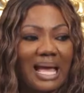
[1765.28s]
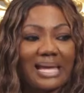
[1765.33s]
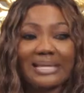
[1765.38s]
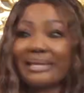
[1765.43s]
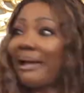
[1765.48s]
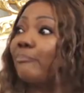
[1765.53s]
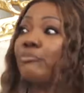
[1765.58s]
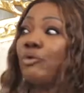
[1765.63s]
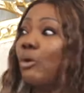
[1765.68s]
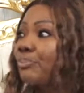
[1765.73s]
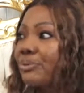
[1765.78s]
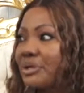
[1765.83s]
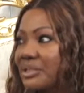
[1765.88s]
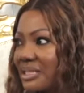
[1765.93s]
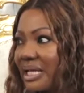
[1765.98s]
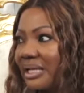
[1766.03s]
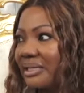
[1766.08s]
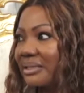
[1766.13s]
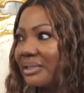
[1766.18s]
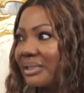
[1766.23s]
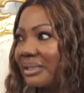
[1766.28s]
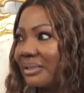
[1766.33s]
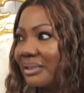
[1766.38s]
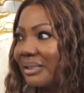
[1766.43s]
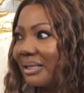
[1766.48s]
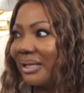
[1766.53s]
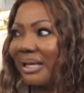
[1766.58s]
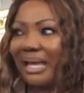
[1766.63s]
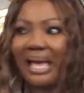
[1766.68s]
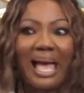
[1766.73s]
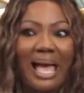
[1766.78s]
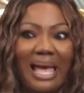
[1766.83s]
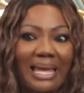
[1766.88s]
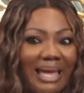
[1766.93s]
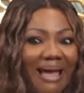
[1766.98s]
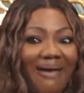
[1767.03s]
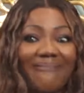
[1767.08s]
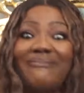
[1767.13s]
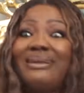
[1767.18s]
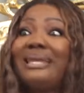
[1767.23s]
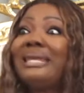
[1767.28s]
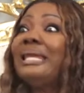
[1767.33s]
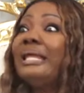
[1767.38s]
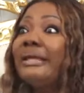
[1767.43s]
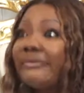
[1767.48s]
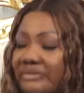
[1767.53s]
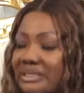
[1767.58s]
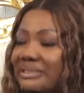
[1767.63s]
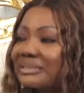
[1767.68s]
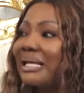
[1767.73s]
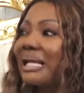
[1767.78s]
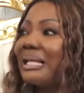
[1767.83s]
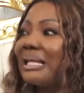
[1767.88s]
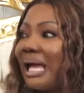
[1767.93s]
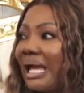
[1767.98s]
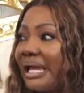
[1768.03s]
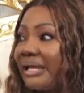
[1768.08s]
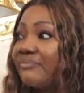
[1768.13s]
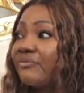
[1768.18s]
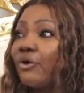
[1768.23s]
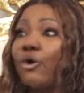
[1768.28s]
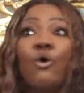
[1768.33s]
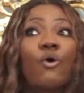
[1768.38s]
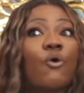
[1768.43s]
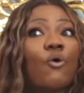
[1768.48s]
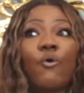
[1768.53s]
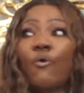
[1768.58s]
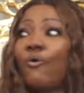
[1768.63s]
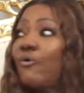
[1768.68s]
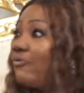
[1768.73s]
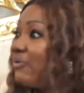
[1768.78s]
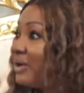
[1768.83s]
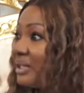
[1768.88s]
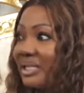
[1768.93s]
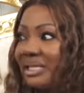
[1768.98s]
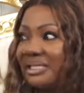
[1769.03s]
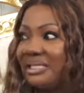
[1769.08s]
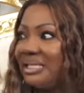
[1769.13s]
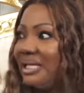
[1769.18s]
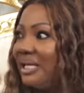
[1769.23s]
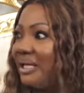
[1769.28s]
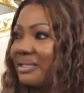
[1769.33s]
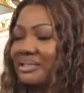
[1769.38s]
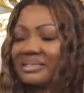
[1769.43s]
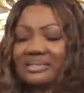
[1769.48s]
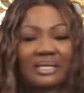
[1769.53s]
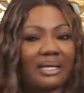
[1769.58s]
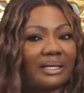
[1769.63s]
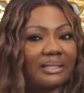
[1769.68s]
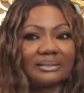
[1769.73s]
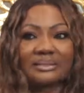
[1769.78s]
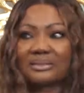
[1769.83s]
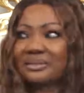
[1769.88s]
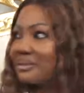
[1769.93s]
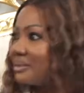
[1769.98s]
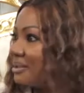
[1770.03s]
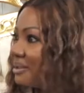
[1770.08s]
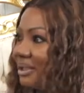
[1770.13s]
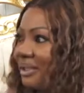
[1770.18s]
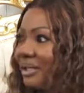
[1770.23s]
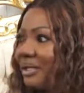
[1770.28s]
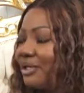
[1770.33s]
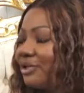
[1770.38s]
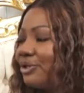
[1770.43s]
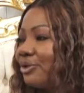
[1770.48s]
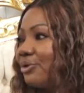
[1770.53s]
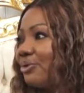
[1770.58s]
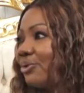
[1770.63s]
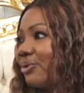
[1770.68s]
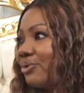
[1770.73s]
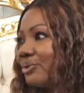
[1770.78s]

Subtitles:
I am not pretending. I have lived that life over the years, and you know,